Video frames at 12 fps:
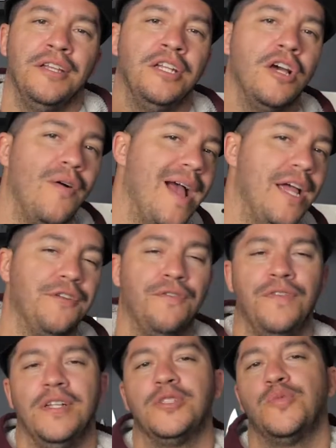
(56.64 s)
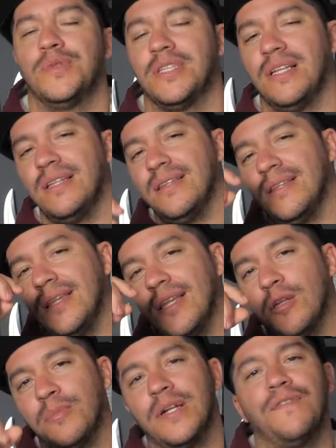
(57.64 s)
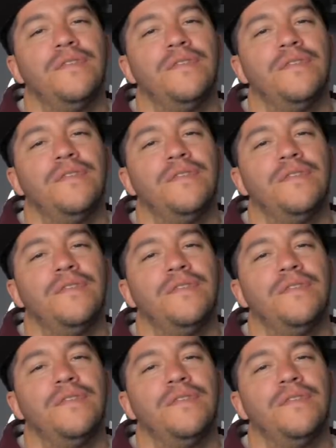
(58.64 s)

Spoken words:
you know I had to finish with a little bit of